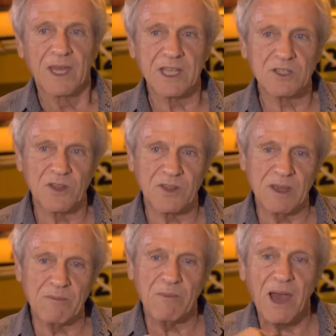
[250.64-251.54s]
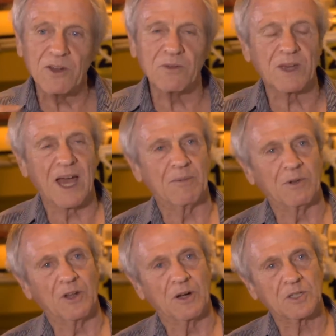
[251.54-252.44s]
It's not the amount of
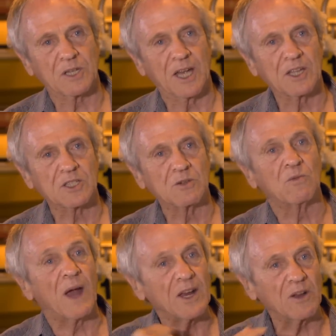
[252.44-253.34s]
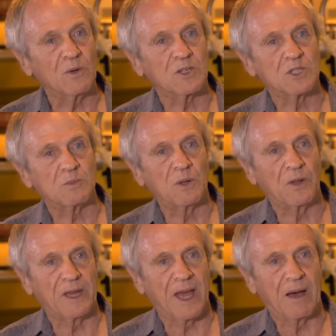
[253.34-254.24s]
carbon dioxide, it's the rate at which it's
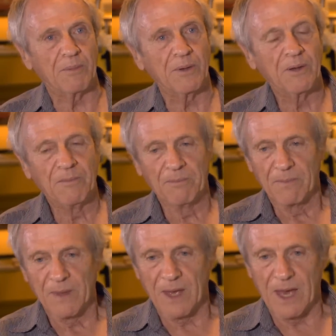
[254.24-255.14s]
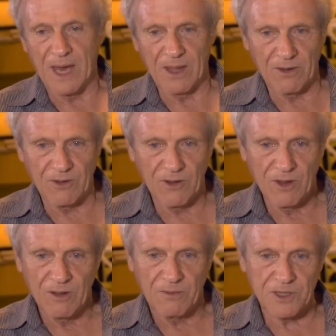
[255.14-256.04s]
building up. And
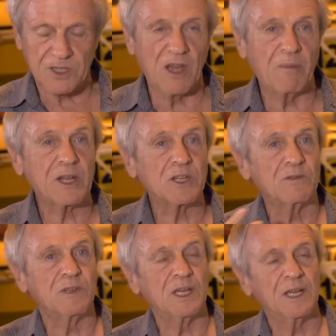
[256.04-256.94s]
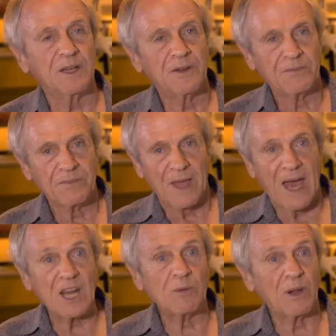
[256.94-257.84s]
for so much of the
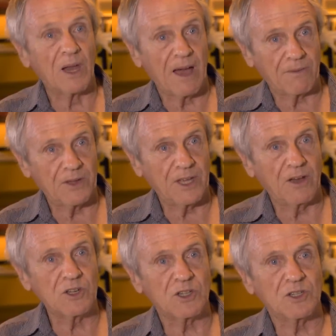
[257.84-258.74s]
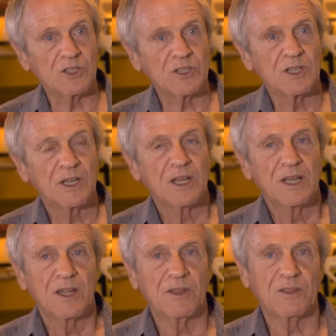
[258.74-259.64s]
animal life in the oceans,
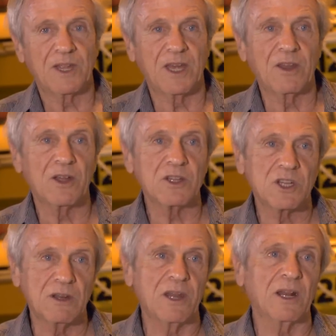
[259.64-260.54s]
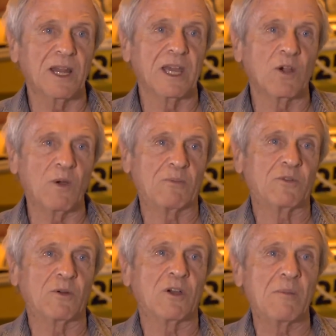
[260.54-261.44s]
they're not genetically equipped
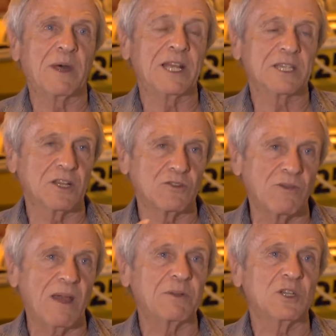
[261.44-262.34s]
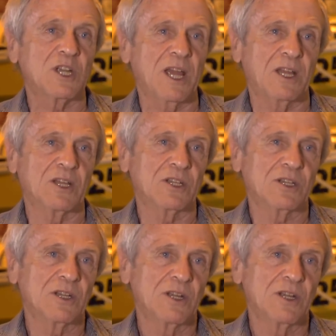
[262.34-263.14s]
to accommodate such rapid change.